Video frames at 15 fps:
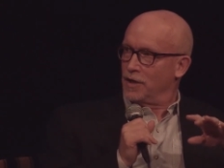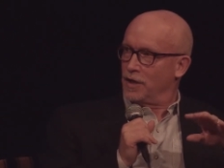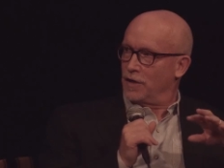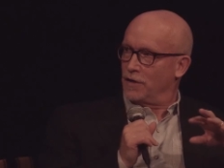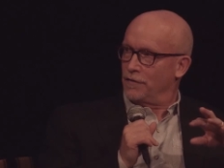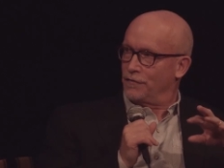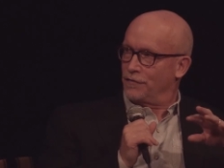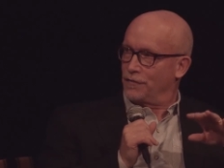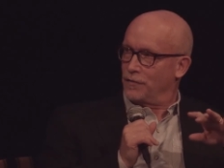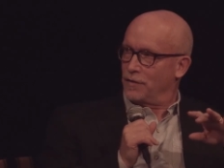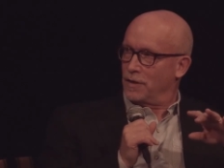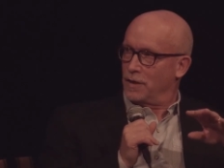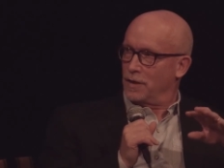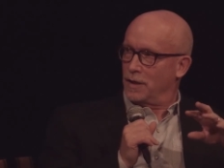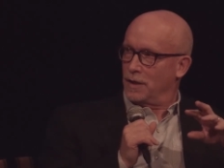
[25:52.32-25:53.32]
of
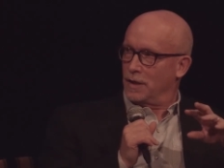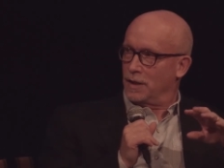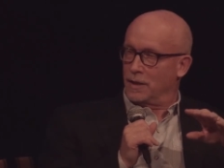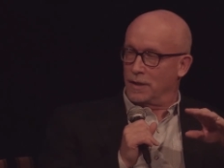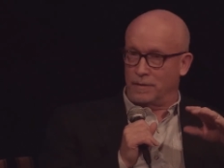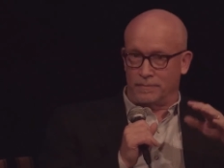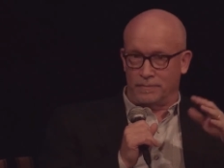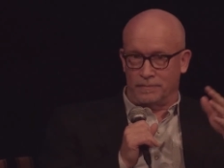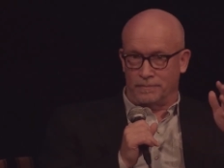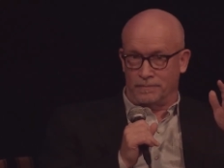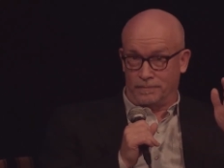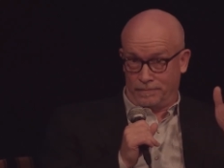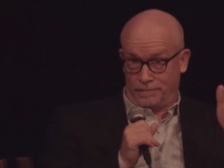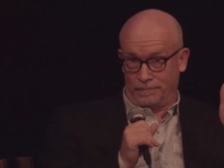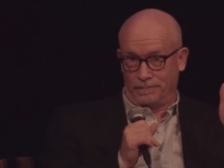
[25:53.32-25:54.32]

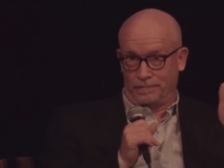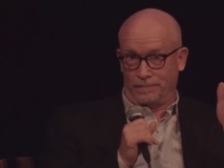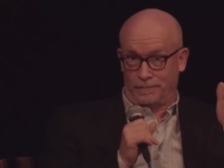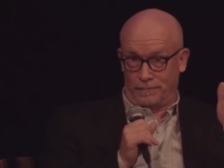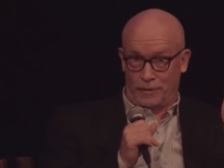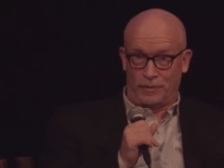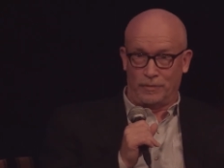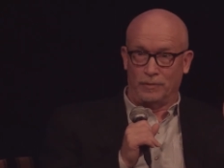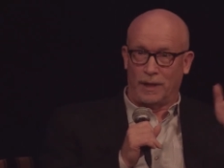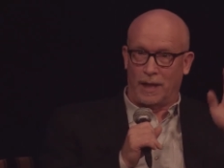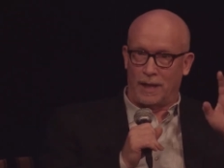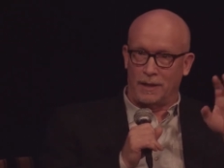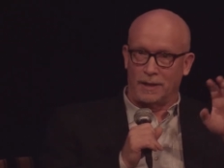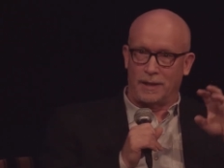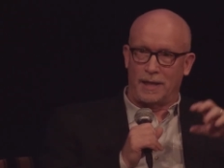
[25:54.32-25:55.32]
um, the
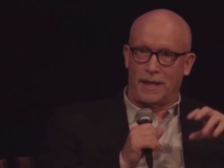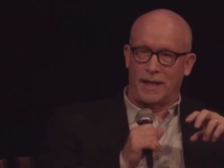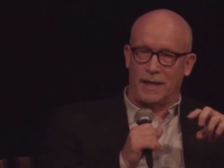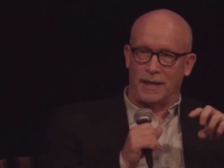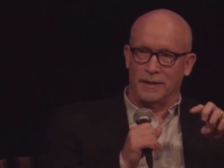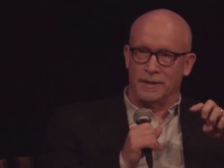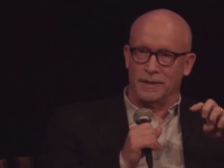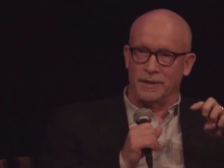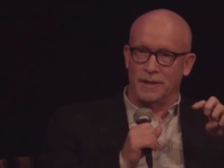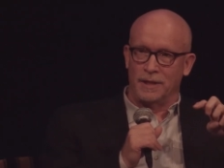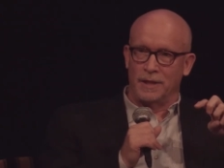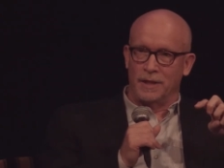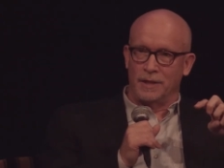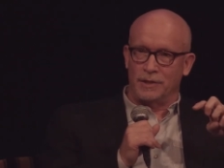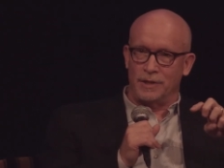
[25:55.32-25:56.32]
Gulag, and
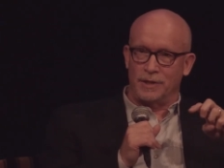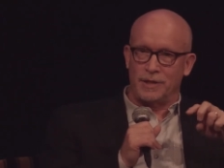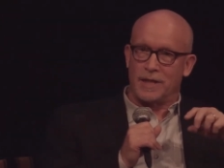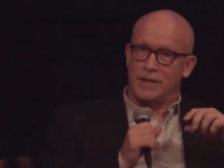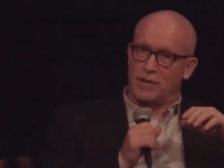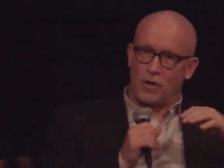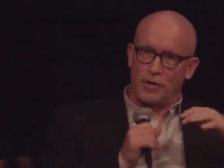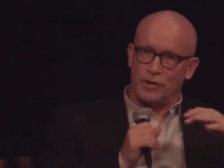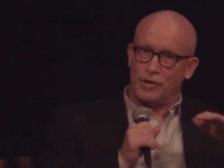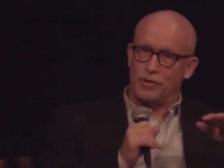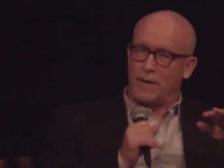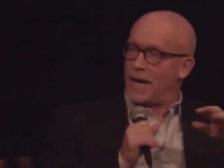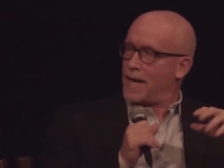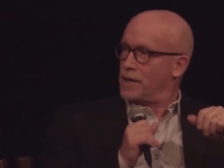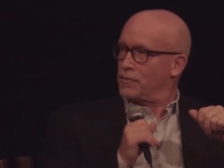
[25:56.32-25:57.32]
she says, Aren't
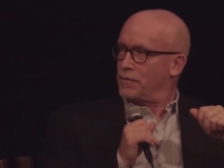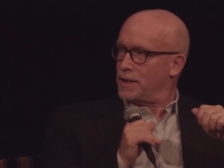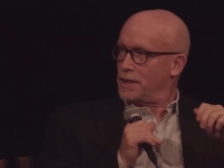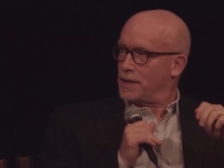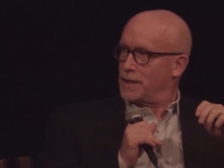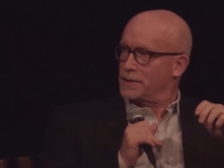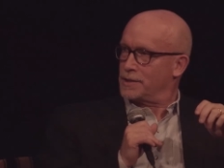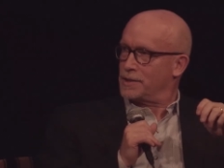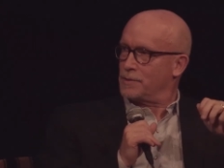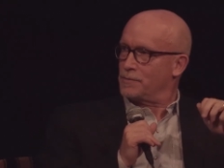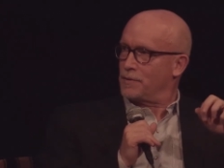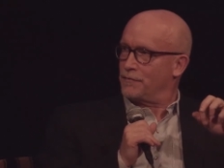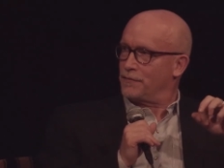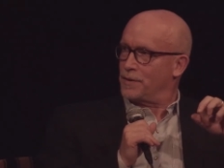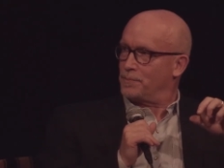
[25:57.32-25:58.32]
you angry at some
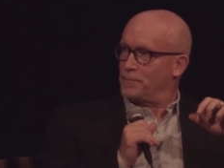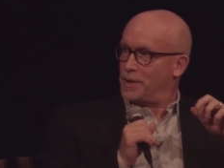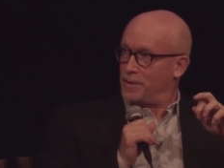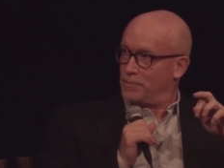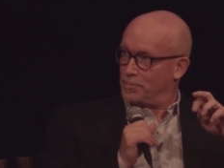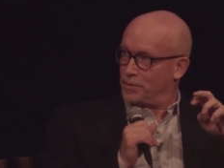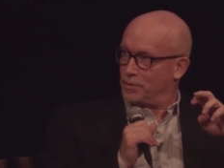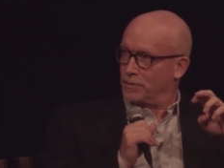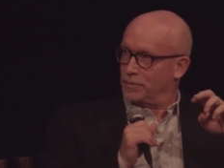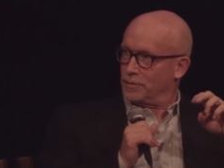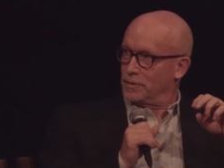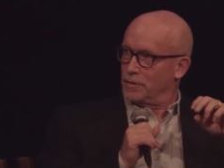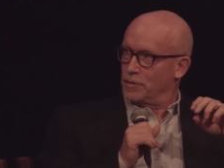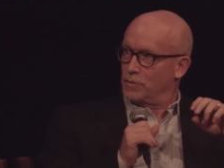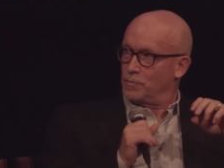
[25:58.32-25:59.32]
of the
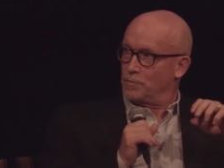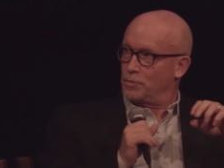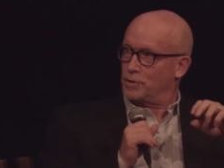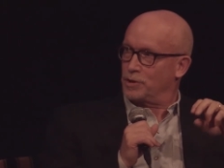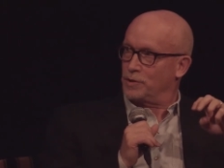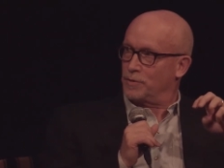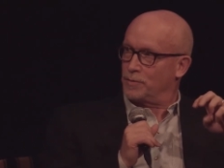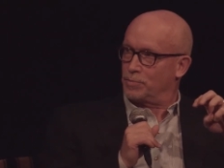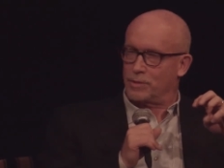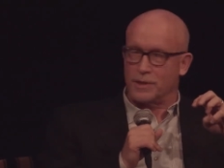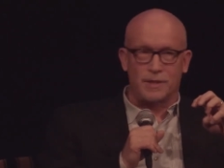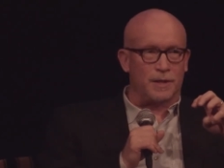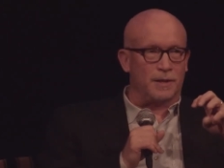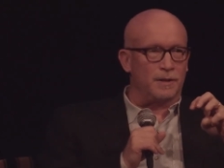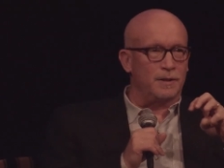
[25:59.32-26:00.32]
people who put you in
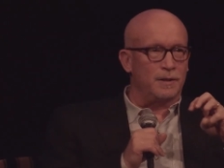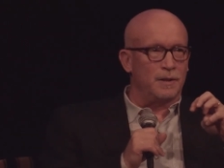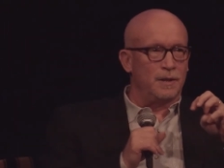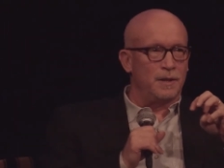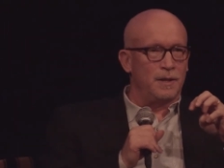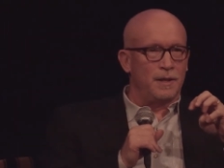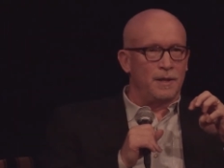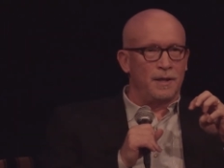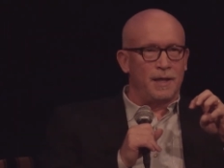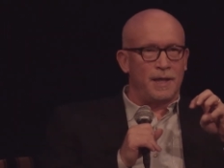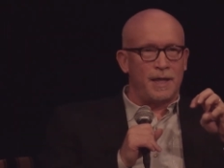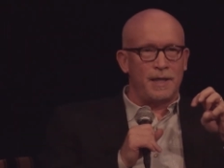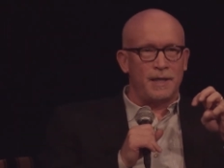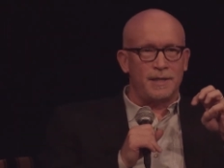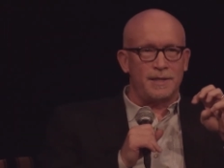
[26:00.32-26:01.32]
prison?
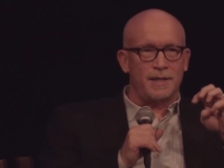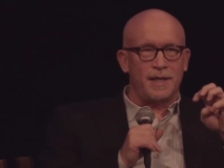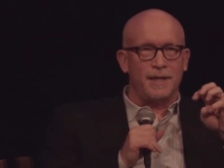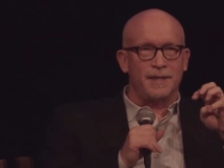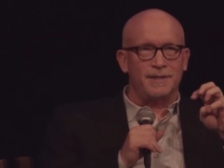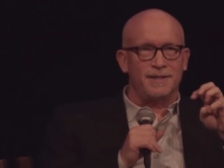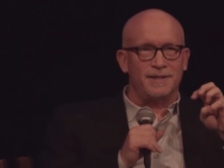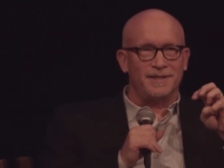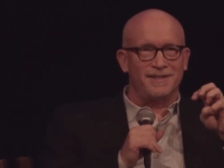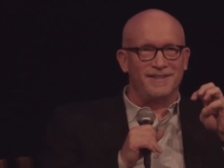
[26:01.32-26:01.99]
And he says,